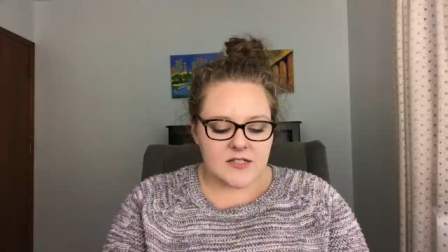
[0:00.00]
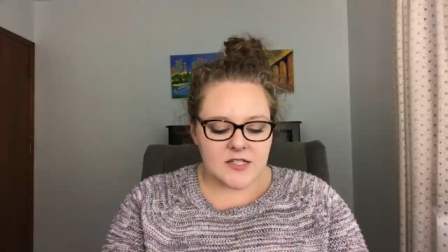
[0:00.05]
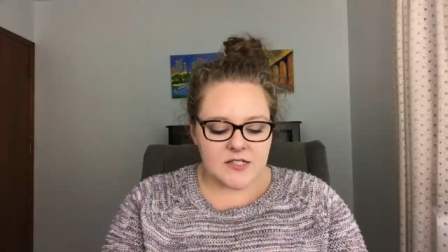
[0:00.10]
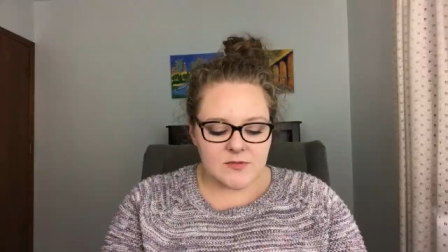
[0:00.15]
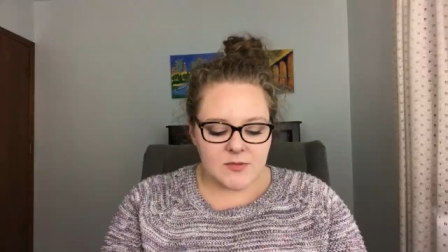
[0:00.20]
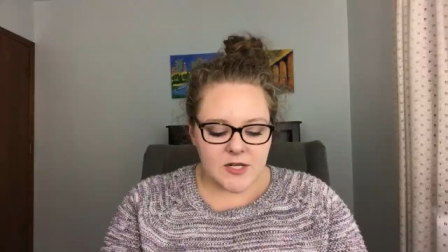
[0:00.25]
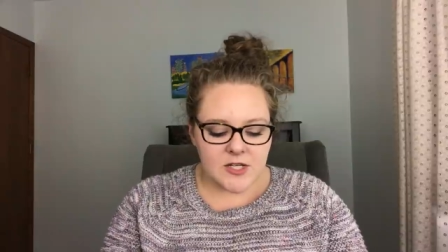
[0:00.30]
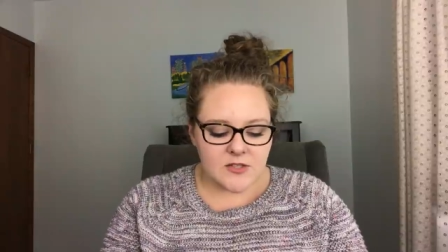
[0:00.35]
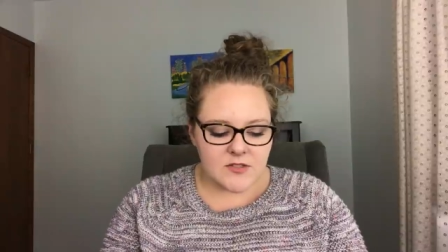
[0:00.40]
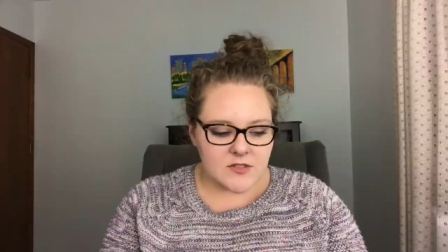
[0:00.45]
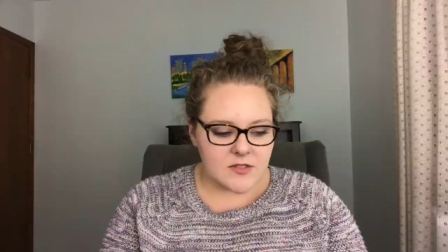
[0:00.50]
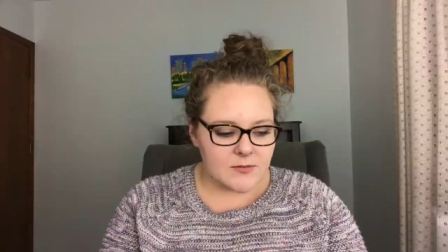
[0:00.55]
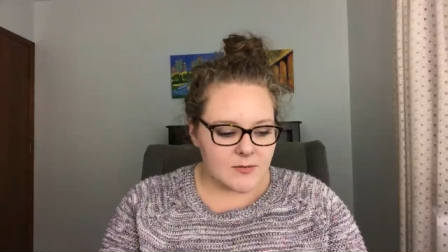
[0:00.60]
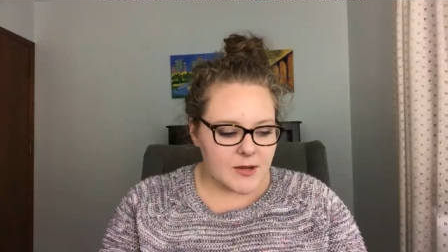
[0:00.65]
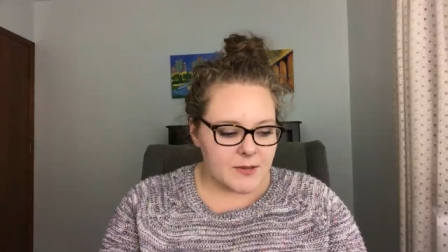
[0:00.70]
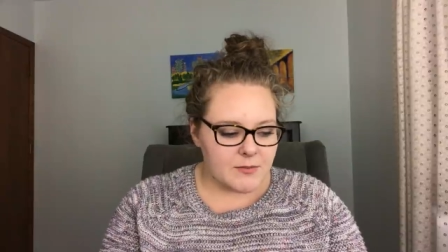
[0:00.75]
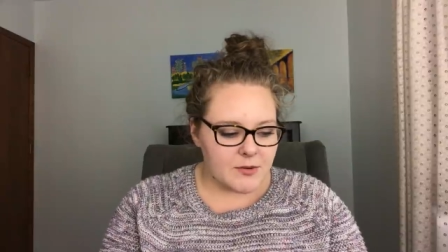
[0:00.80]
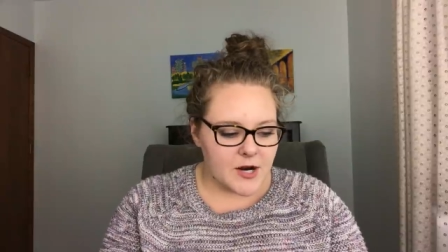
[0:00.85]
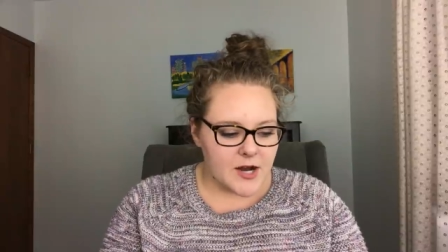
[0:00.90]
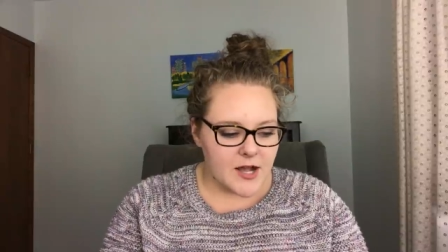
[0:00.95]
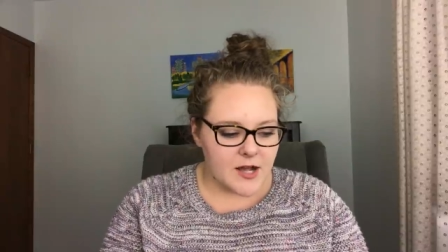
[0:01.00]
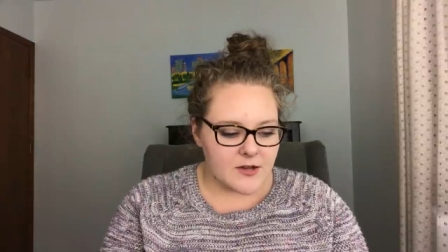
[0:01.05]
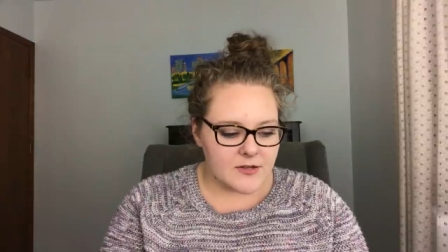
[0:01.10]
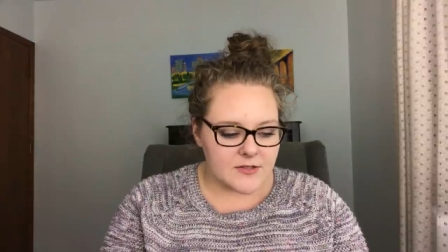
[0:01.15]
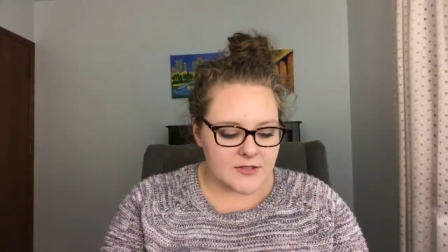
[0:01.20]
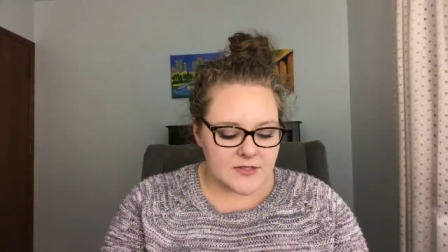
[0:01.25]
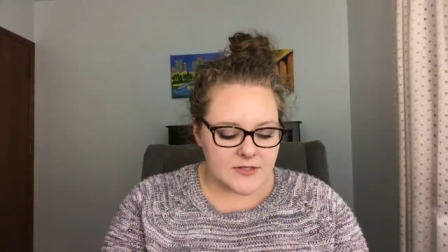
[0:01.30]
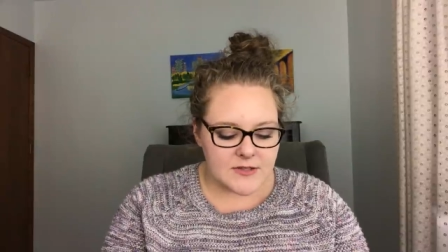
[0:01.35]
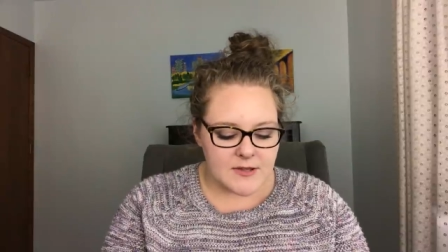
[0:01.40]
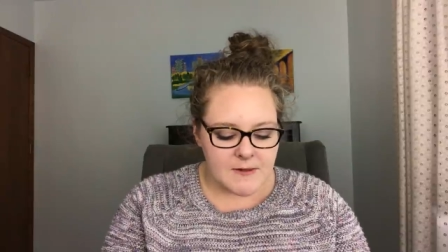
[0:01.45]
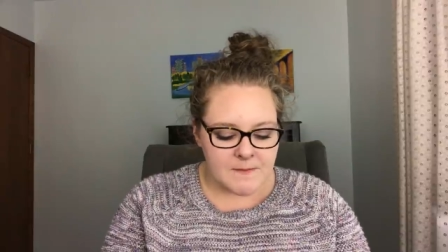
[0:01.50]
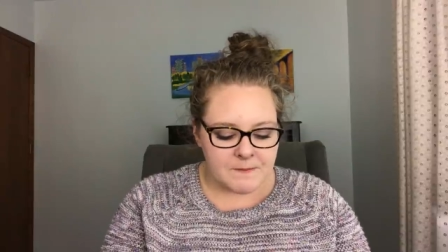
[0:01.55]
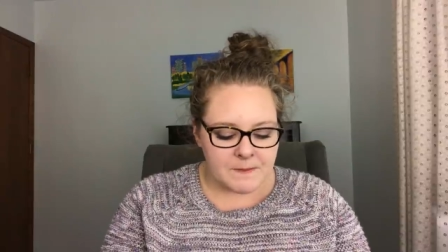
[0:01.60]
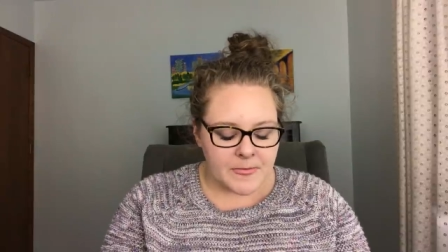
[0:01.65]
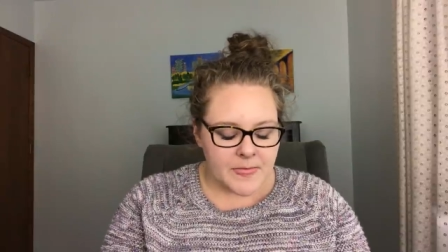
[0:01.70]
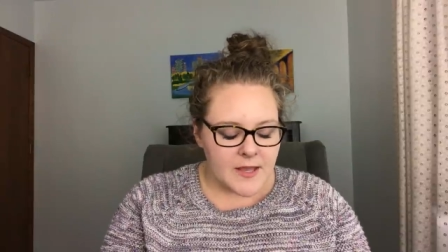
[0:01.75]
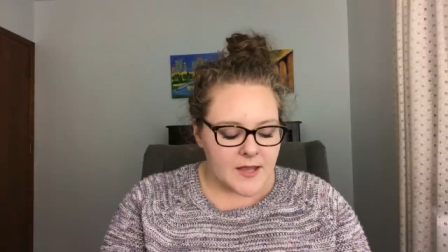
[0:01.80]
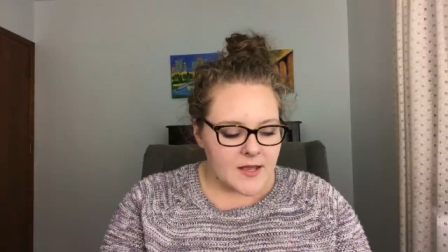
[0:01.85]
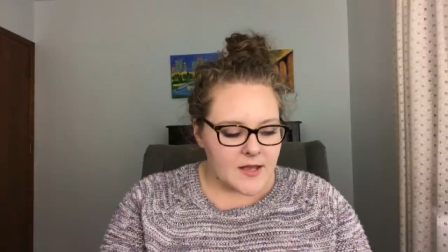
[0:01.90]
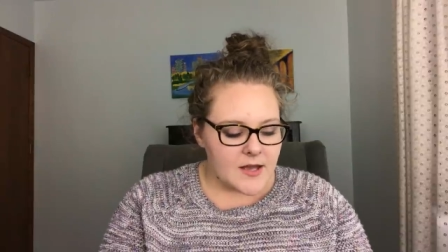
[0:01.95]
So that's what I use through my brows.
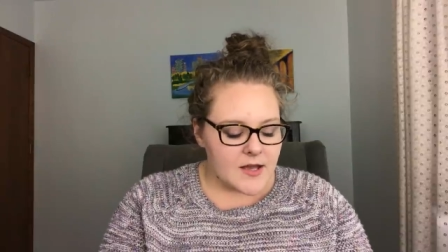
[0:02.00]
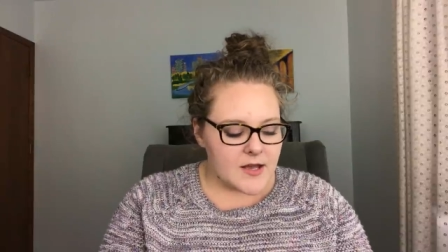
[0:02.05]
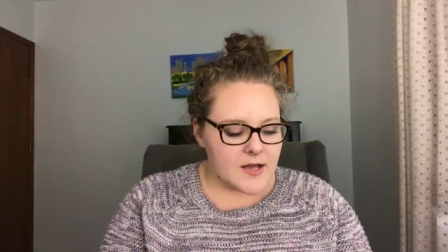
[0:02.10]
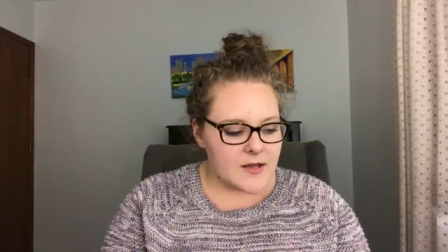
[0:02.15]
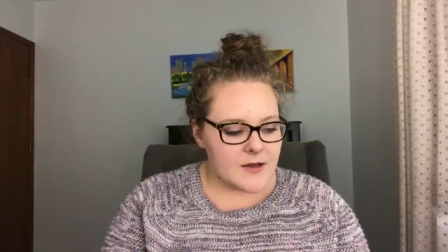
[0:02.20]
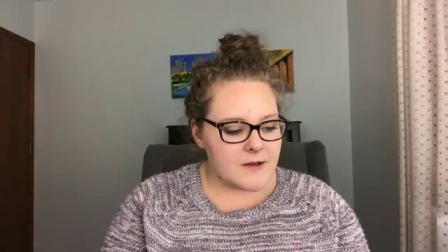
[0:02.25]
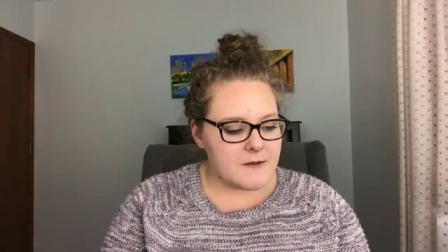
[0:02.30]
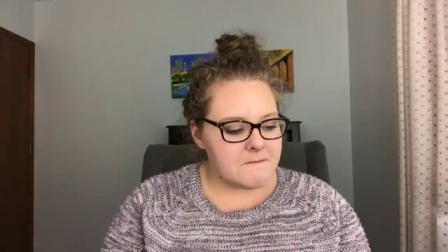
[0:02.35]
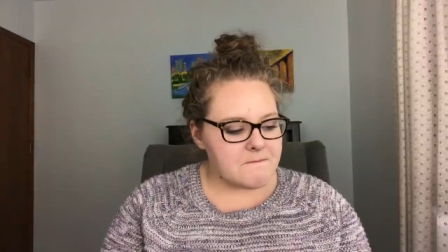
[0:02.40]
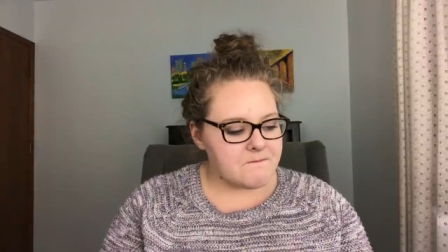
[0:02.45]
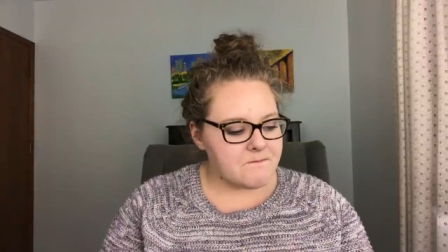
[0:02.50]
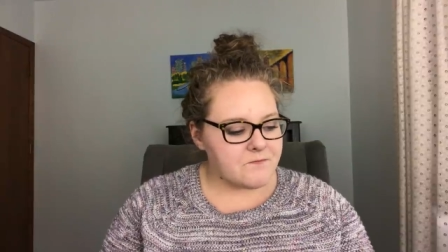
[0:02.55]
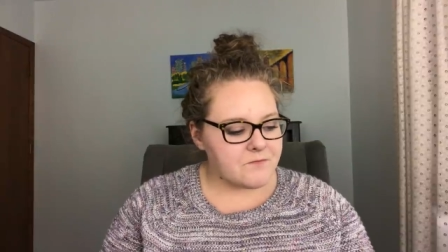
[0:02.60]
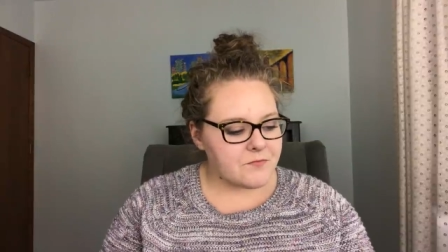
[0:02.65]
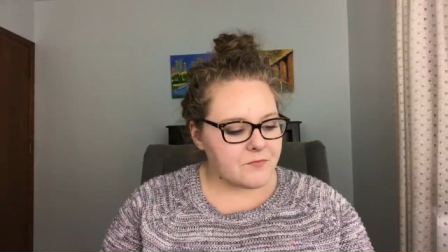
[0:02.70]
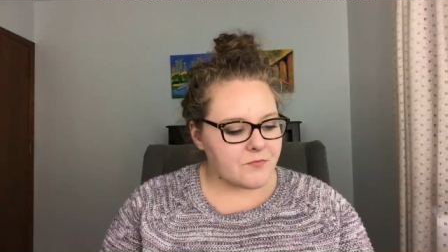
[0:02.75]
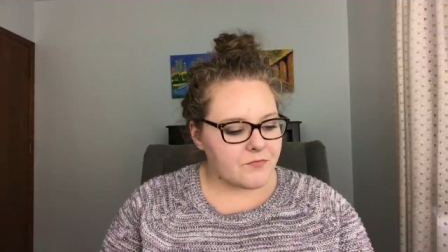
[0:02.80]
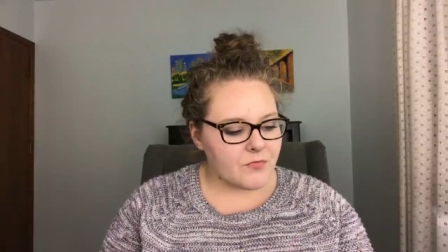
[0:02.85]
Um,